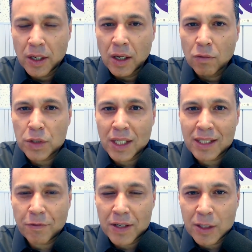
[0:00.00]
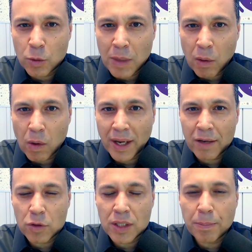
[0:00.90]
consciously, you
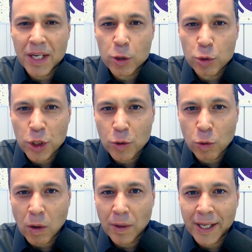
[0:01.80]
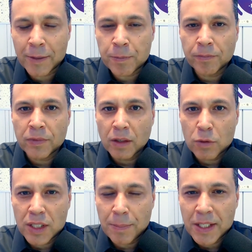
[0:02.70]
harming someone, you
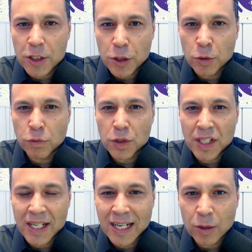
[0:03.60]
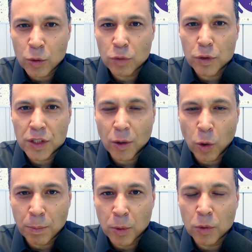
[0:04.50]
lied, you
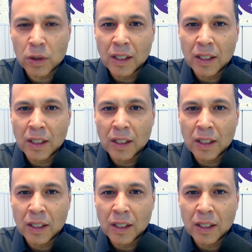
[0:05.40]
cheated, you